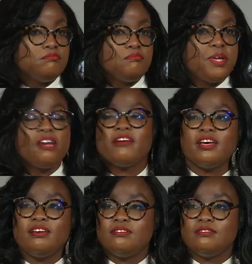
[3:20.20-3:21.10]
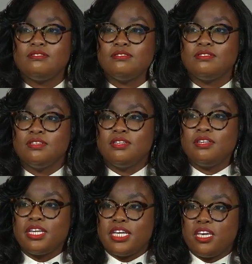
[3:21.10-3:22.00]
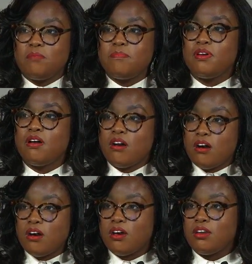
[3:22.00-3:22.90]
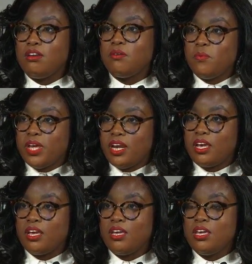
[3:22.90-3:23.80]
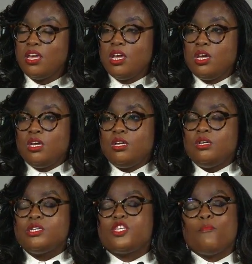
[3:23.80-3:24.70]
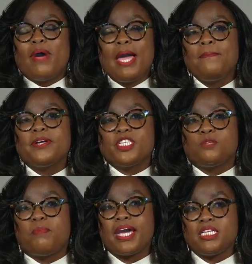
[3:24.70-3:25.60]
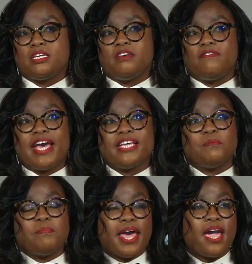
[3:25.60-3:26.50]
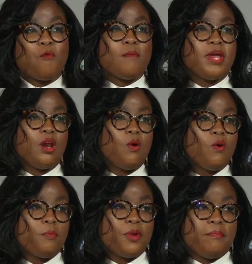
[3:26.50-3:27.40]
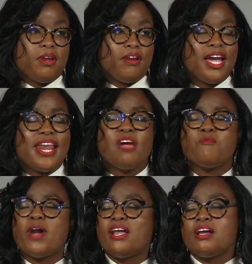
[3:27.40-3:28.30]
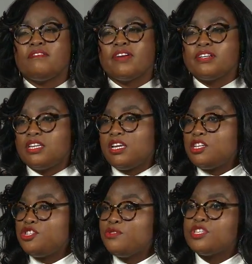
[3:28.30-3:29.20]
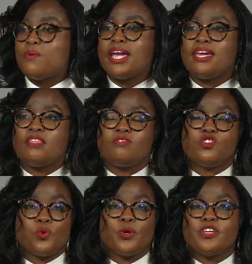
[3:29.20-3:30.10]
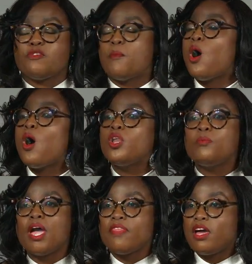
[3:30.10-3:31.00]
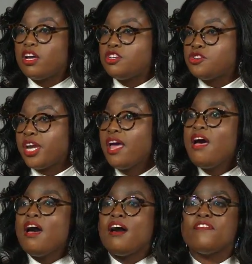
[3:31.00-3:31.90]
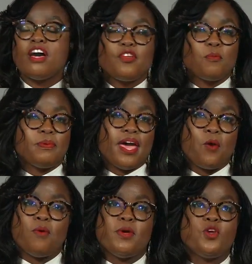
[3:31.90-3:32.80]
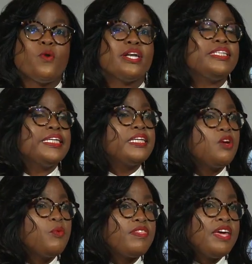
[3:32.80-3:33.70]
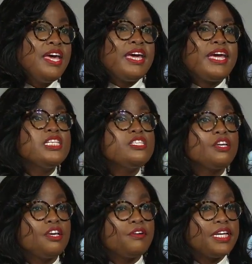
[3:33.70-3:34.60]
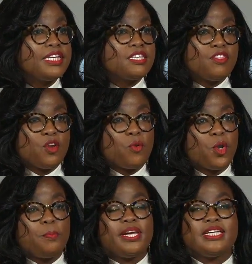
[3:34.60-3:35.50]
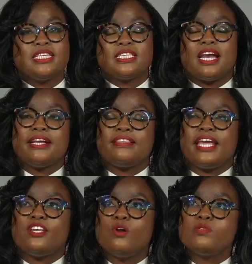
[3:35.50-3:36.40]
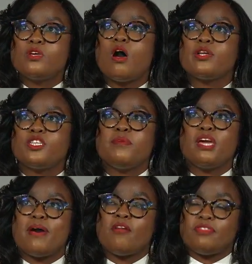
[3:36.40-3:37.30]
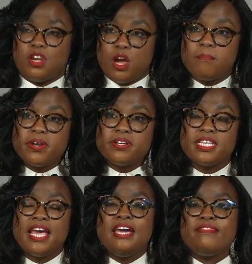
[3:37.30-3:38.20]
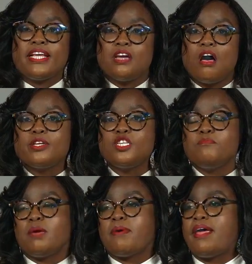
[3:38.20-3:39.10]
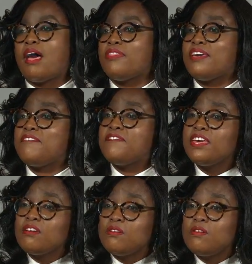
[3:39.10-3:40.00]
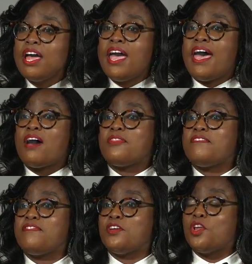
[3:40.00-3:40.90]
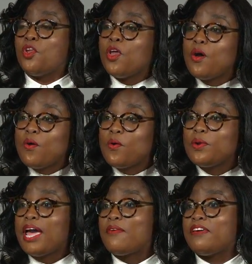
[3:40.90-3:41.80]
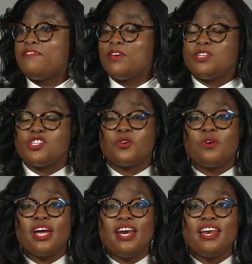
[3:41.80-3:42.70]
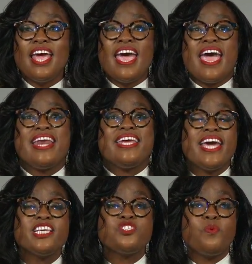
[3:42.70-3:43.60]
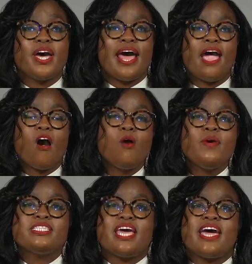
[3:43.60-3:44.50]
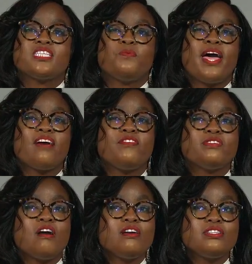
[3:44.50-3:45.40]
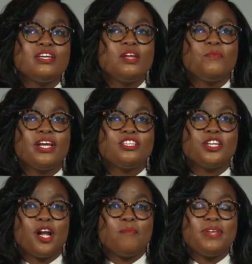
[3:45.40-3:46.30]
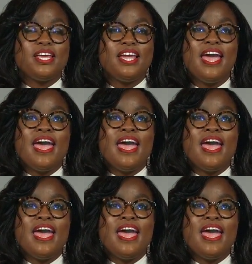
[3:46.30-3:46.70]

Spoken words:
Period. Keep on winning. So my perspective as a Black woman in corporate America, and I write on diversity issues, so I get stories from all around the country of other Black women who are dealing with insecurities in their workplaces, and they don't talk to me about the numbers, they talk to me about how they feel alone, how they feel discredited, and guess what? I always ask, well, have you talked to anyone at your company?